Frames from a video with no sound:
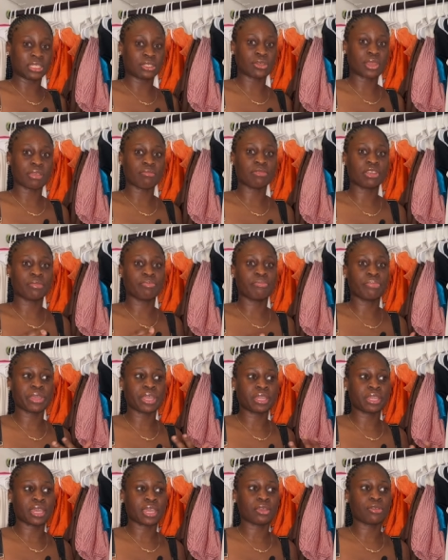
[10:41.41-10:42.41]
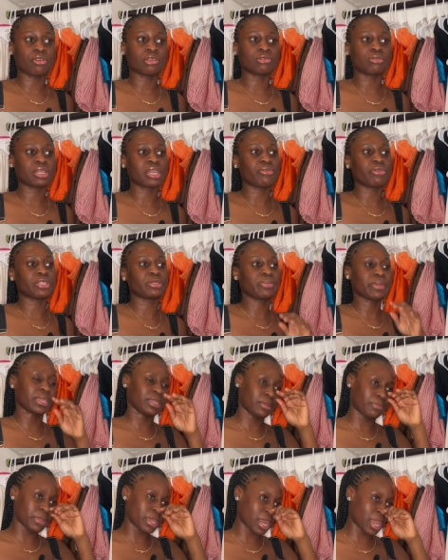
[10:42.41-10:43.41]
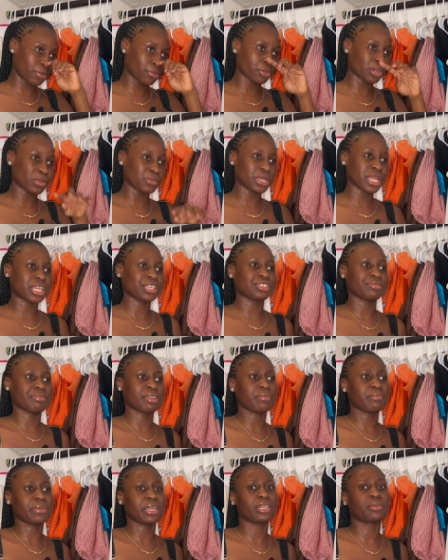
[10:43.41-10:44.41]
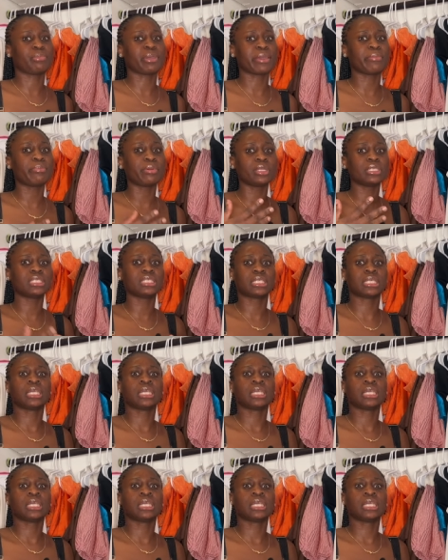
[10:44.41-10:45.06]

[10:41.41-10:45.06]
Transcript: So the bed I got when I was buying the bed, I don't know if you guys remember, but I bought